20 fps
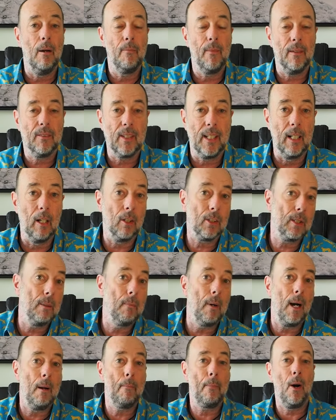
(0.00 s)
They've seen lots of
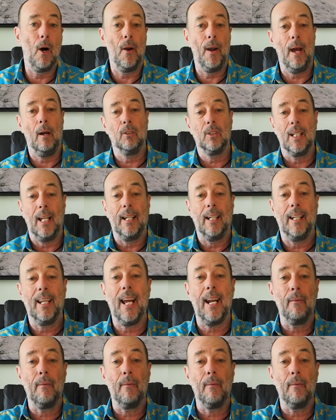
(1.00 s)
my barn owls lately.